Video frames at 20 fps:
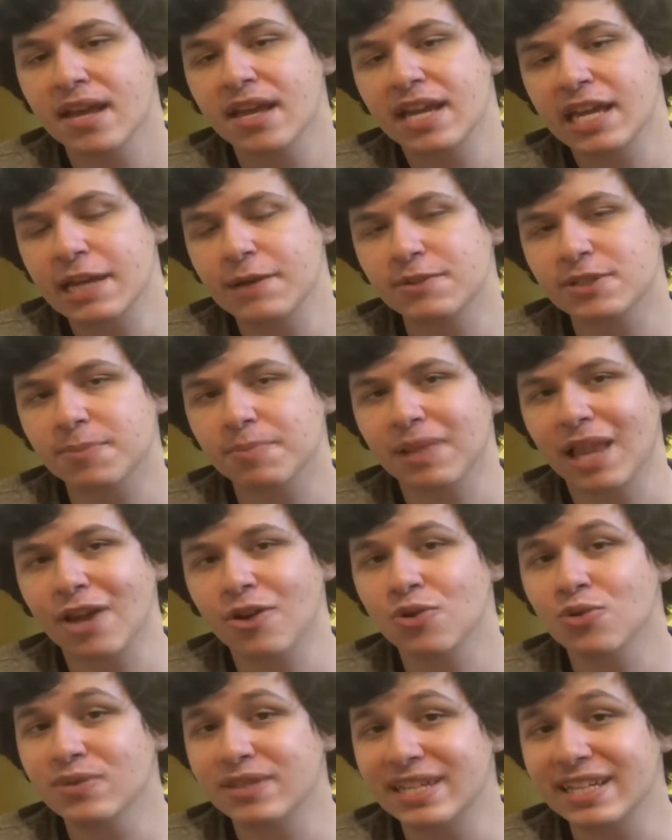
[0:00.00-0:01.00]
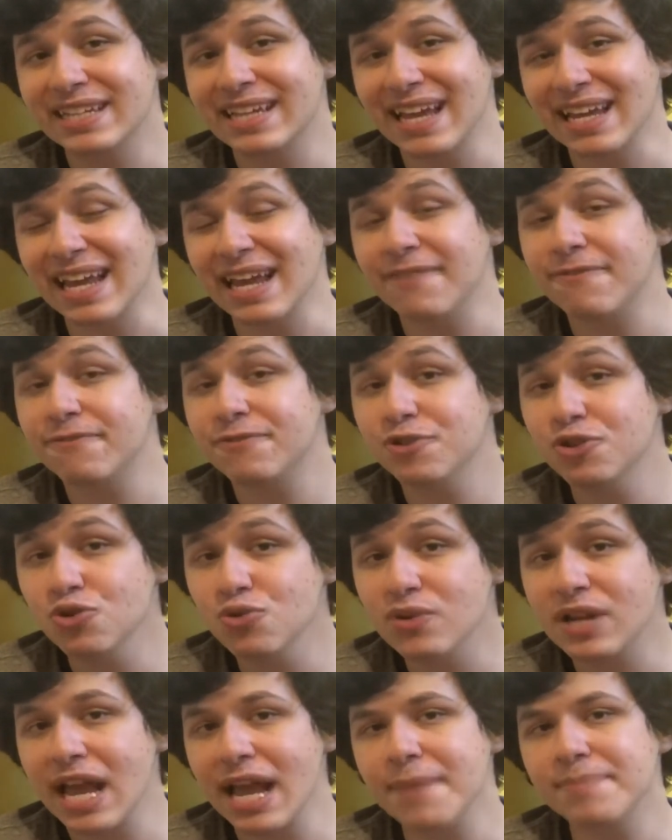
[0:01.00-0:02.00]
He was a player who did get a
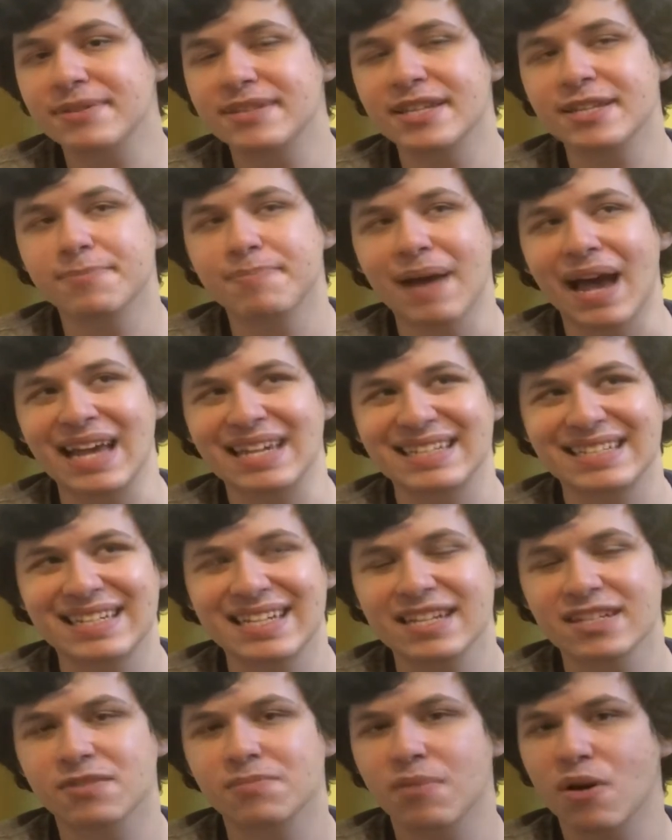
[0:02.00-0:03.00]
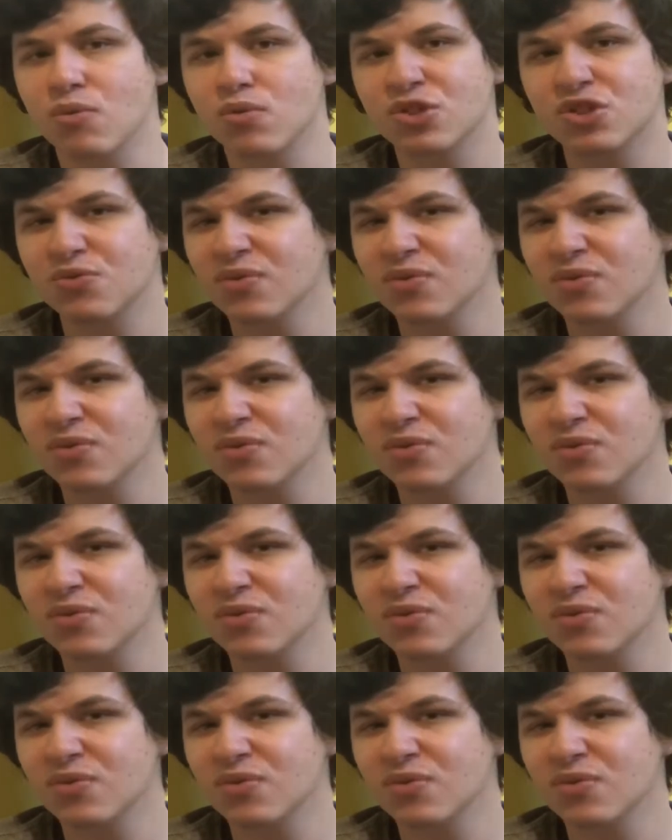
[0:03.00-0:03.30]
few games this past season, but